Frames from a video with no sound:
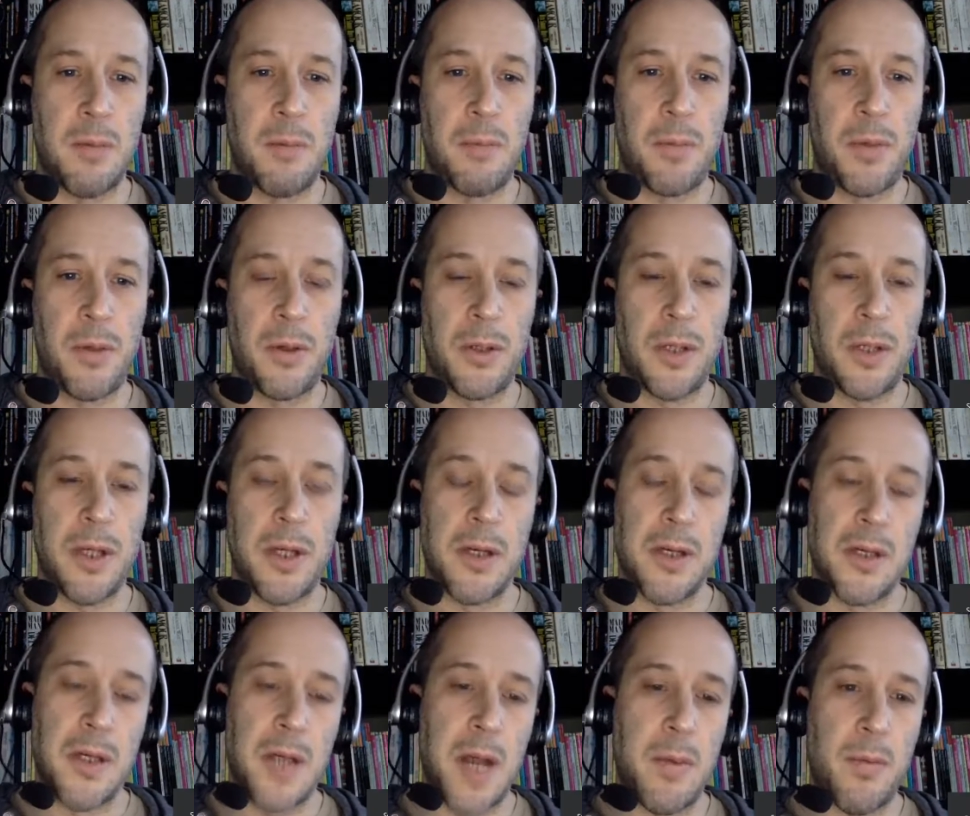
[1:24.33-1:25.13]
purely a
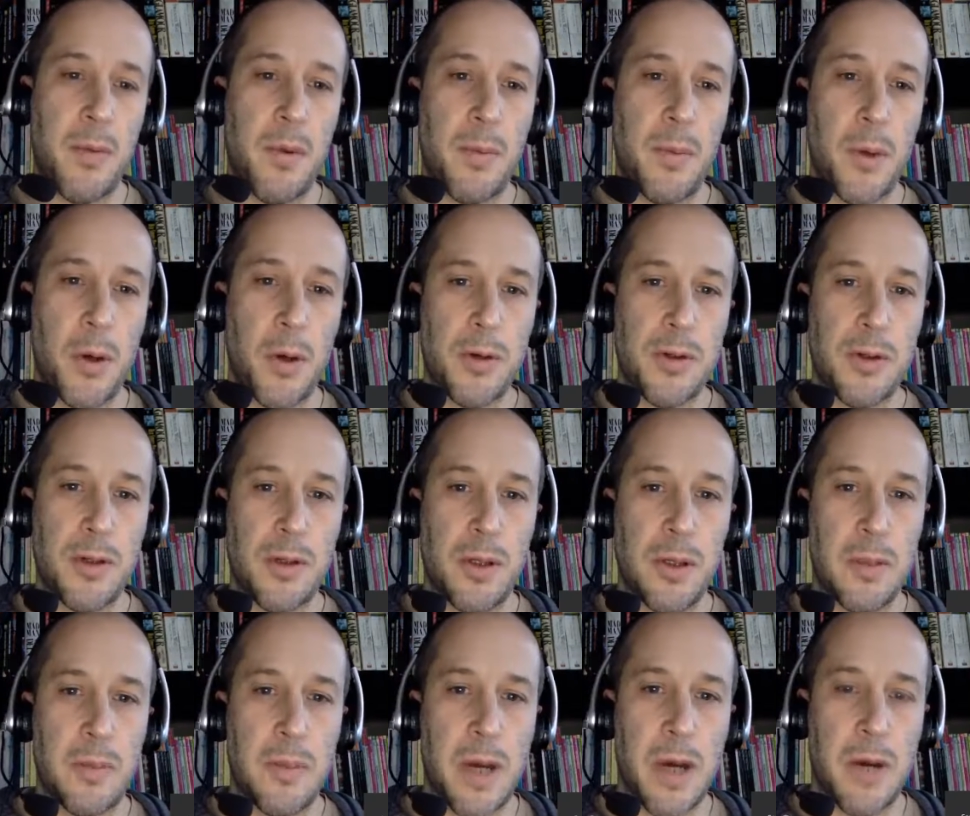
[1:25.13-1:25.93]
design
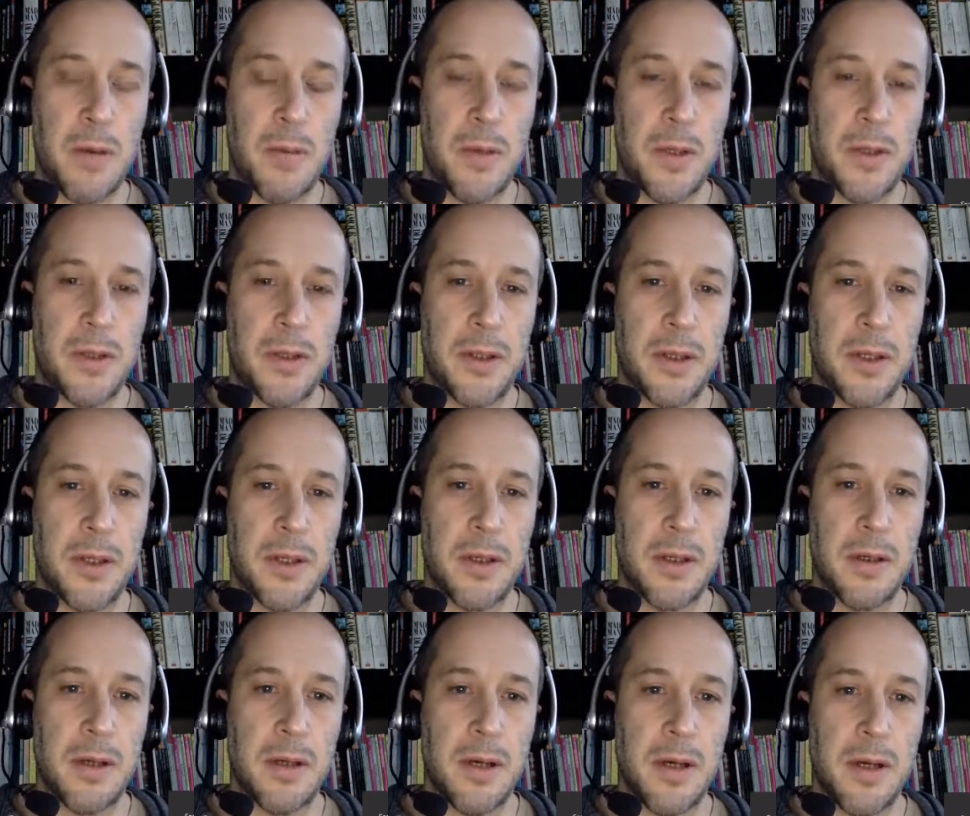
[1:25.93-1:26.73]
proposal about what
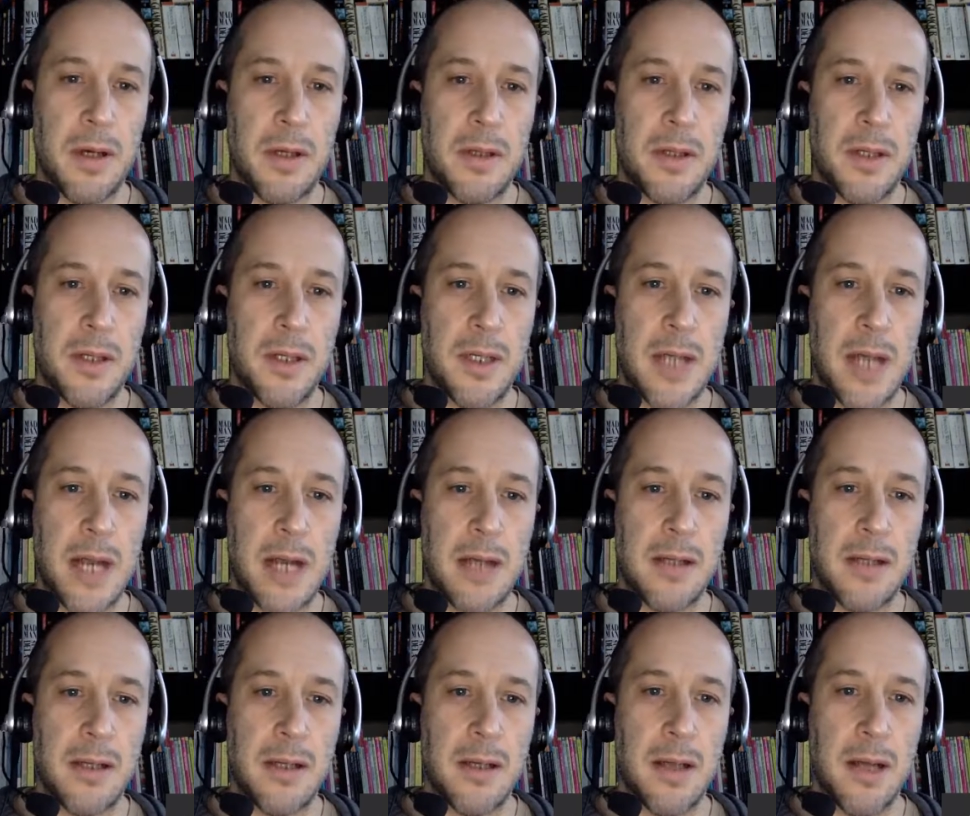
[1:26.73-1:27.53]
the
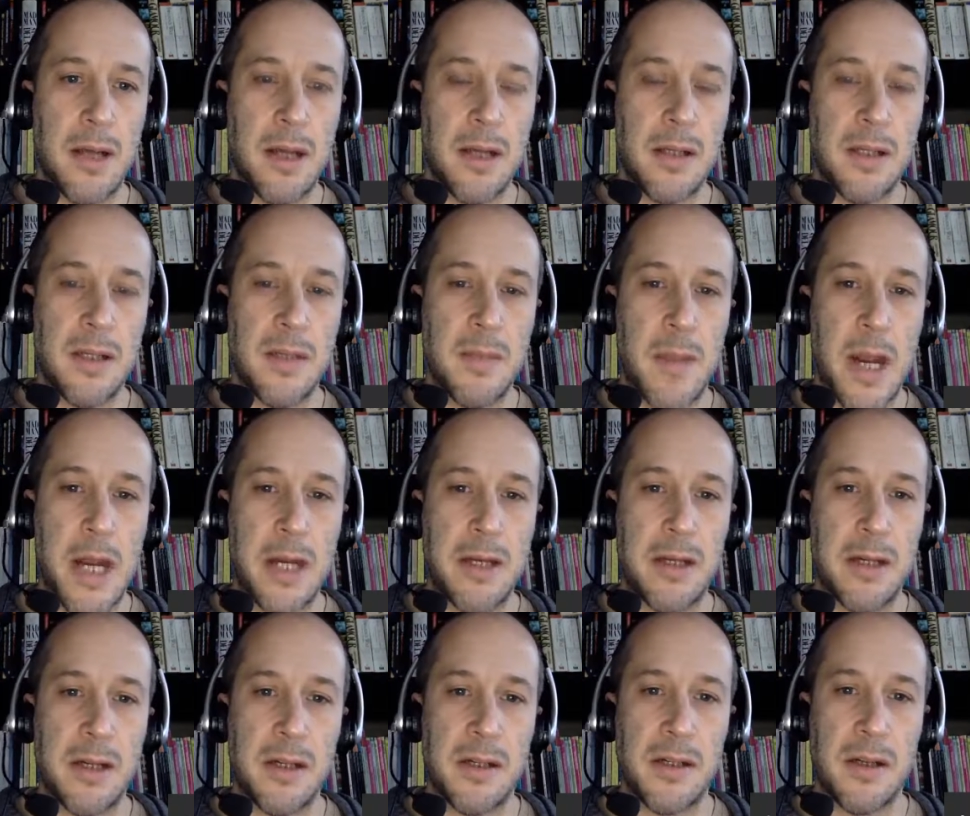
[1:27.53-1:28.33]
syntax and
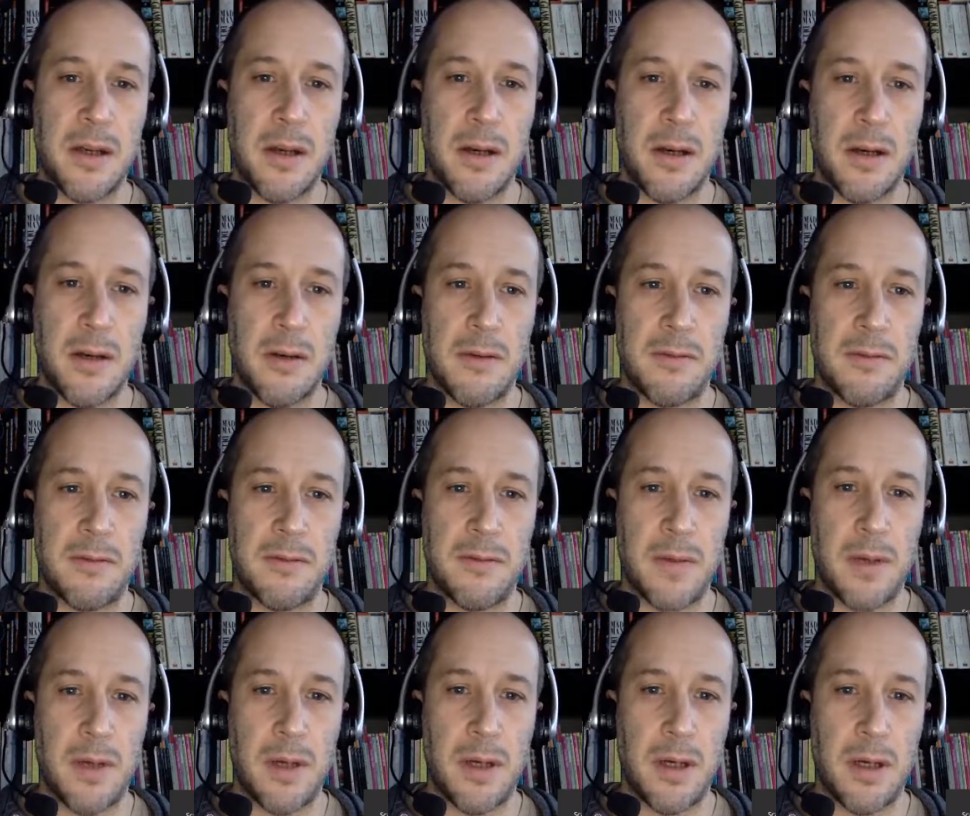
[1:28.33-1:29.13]
semantics of
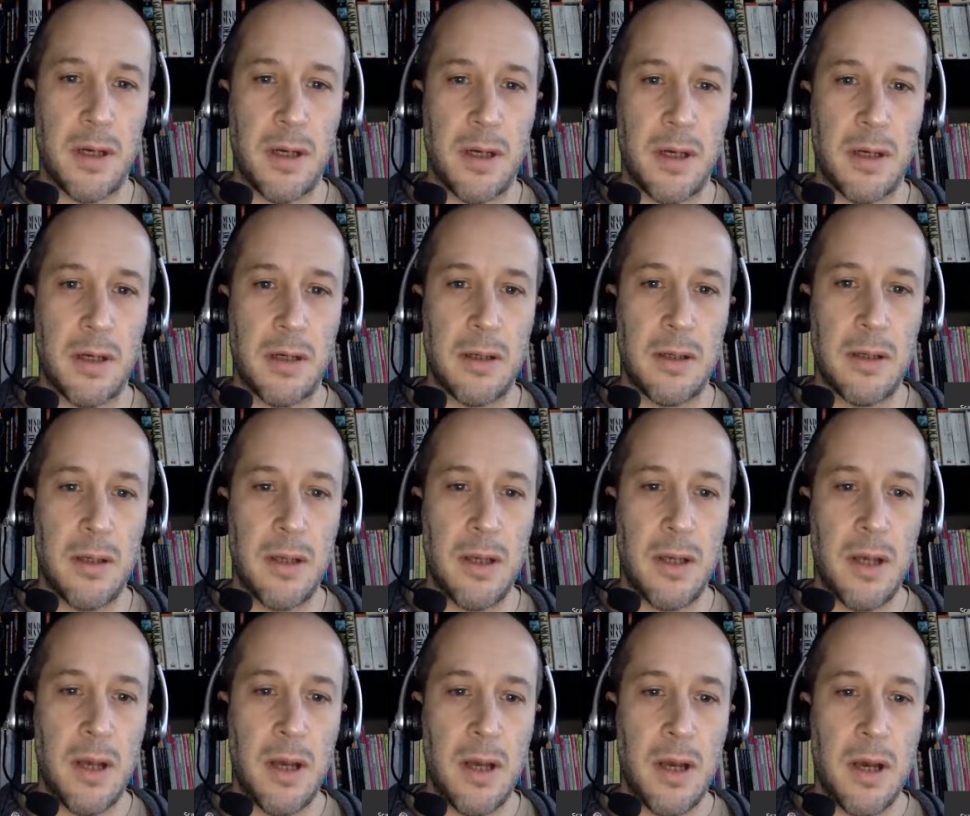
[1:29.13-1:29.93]

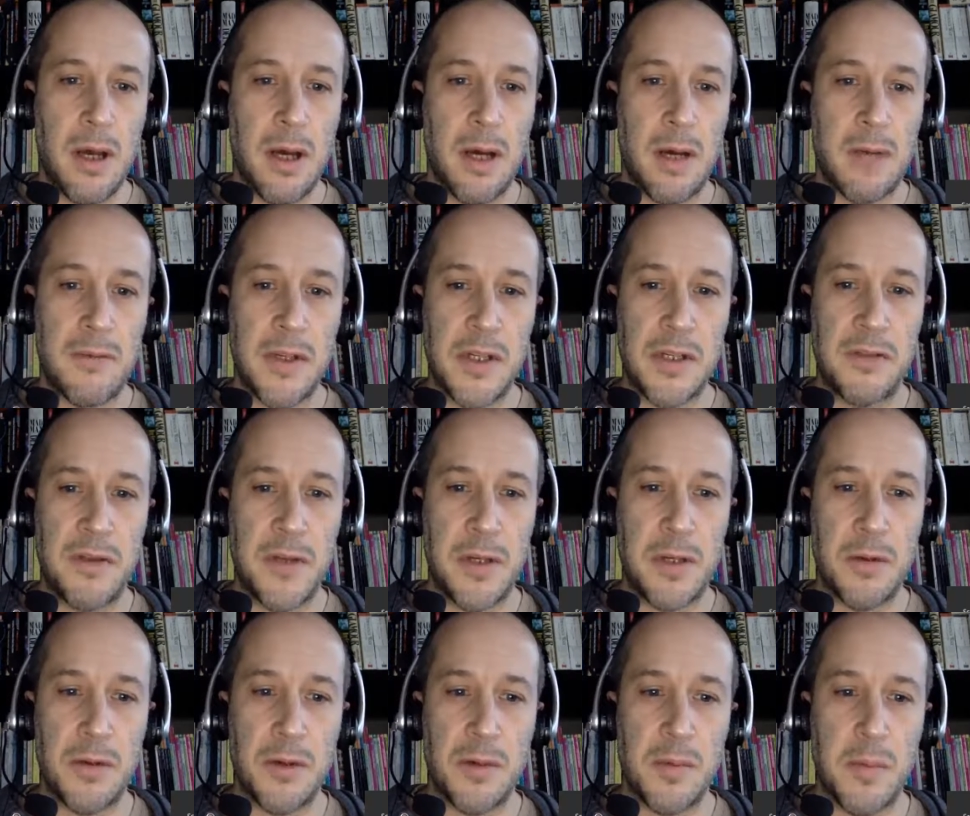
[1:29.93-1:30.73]
these
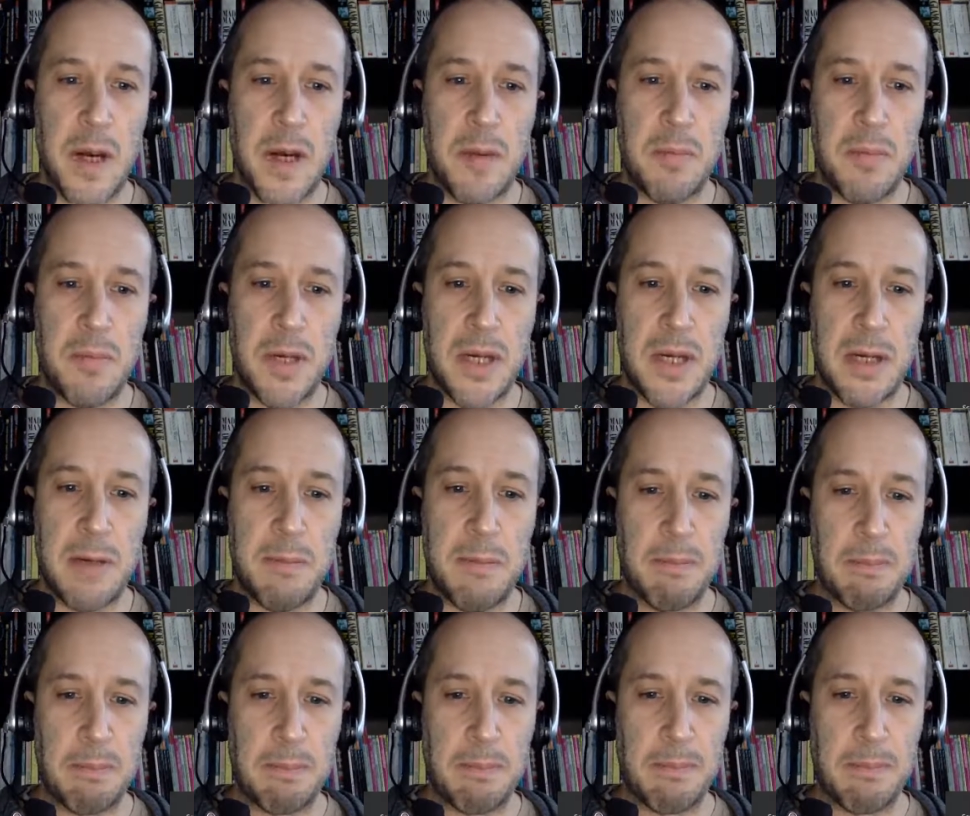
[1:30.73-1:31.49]
features might be.